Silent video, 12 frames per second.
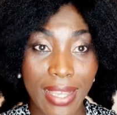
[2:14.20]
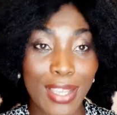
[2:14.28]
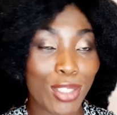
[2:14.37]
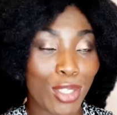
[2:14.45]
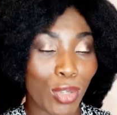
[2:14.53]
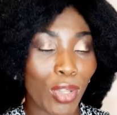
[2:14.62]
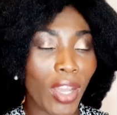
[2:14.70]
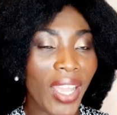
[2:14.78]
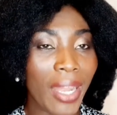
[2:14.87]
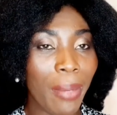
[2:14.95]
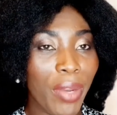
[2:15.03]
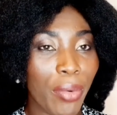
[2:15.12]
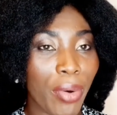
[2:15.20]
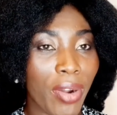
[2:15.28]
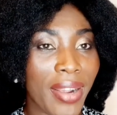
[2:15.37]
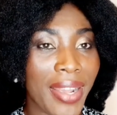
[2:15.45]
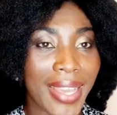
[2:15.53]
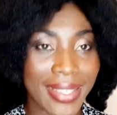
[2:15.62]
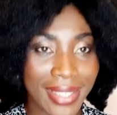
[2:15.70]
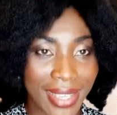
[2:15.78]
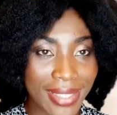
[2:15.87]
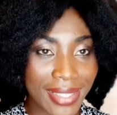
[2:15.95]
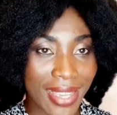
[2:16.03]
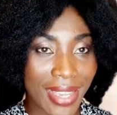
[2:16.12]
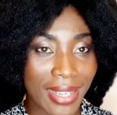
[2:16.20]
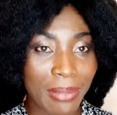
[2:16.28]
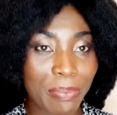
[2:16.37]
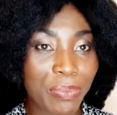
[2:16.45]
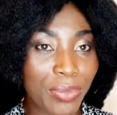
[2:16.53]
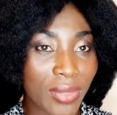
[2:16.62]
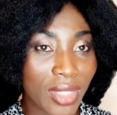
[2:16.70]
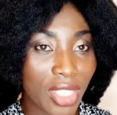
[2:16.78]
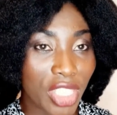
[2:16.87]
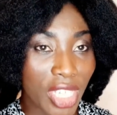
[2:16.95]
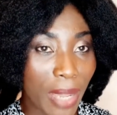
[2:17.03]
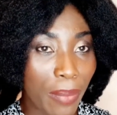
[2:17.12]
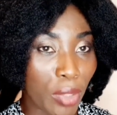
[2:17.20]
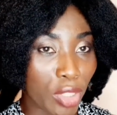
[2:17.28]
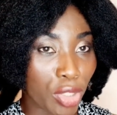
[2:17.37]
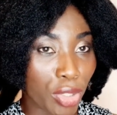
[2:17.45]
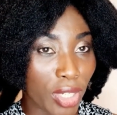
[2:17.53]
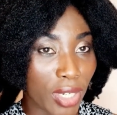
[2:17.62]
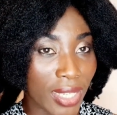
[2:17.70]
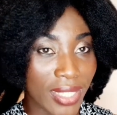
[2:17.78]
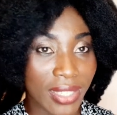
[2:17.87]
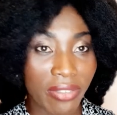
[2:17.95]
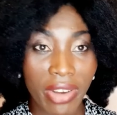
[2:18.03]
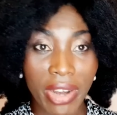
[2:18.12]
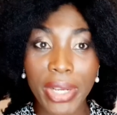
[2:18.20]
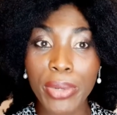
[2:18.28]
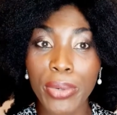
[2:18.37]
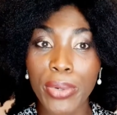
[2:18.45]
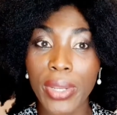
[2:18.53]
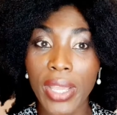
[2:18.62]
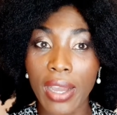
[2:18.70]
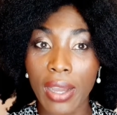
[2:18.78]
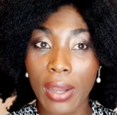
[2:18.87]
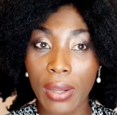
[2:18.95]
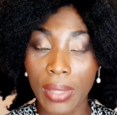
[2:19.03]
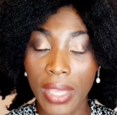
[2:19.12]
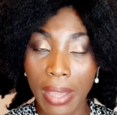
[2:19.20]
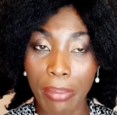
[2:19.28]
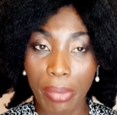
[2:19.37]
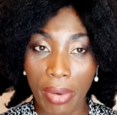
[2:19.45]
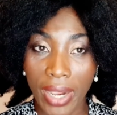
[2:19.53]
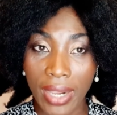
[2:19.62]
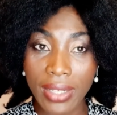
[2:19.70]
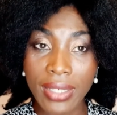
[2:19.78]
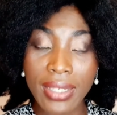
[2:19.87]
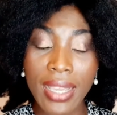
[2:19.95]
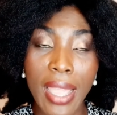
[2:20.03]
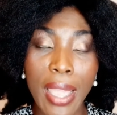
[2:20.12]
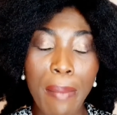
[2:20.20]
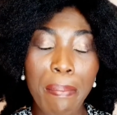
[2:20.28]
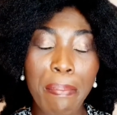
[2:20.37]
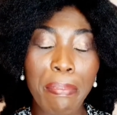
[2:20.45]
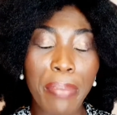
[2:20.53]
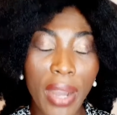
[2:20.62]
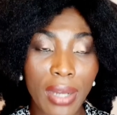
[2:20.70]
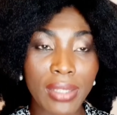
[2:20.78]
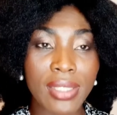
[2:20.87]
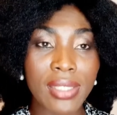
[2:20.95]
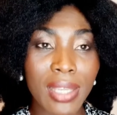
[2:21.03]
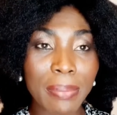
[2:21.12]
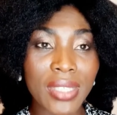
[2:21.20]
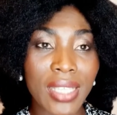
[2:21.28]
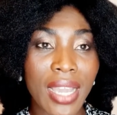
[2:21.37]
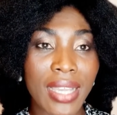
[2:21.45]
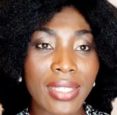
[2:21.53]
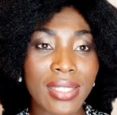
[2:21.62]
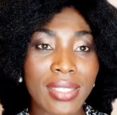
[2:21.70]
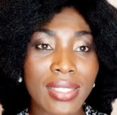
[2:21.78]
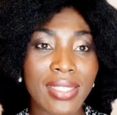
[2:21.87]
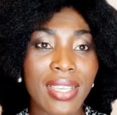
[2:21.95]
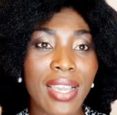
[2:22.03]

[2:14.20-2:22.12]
So don't get me wrong, as I said, Shea Moisture is a very good hair brand, but sometimes